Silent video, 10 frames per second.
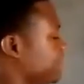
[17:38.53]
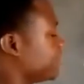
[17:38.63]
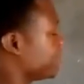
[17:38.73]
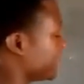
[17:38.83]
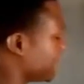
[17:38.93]
deal
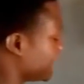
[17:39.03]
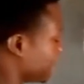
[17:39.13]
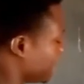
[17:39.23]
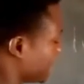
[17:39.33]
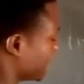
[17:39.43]
with minus
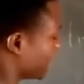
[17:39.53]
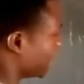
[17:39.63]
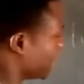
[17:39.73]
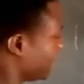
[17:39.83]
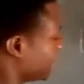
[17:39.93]
8 and
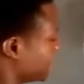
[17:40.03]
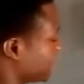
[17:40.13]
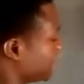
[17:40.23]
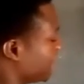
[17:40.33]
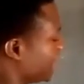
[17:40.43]
11.
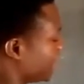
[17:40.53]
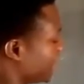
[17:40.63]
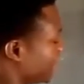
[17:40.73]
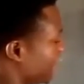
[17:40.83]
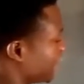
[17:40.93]

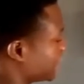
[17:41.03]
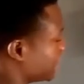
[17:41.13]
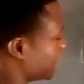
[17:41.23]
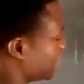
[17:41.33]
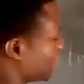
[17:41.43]
X
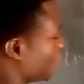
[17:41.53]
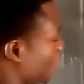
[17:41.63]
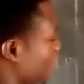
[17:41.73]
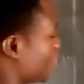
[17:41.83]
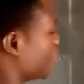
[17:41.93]
is
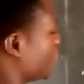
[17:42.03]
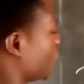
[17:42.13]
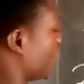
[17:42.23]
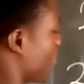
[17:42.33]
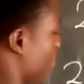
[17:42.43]
equal to
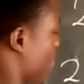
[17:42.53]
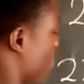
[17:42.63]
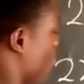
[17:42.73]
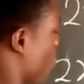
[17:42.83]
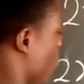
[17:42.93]

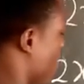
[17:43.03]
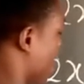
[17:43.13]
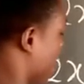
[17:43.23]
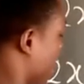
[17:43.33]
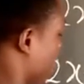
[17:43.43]
1